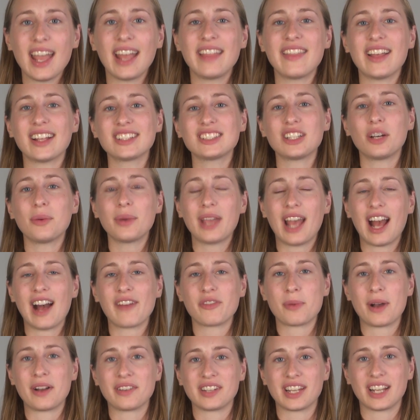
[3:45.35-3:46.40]
And that's all we
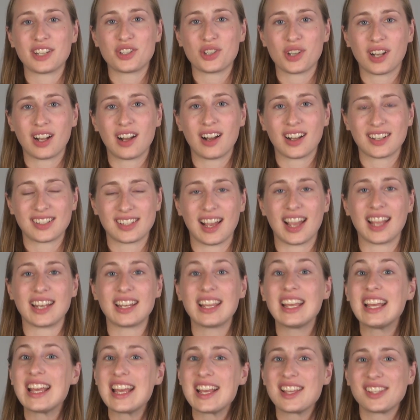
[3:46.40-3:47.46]
have about nitric
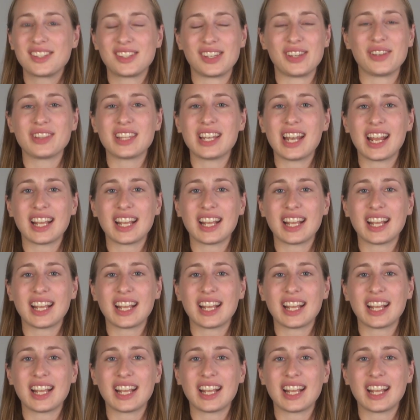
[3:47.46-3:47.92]
oxide. See you in the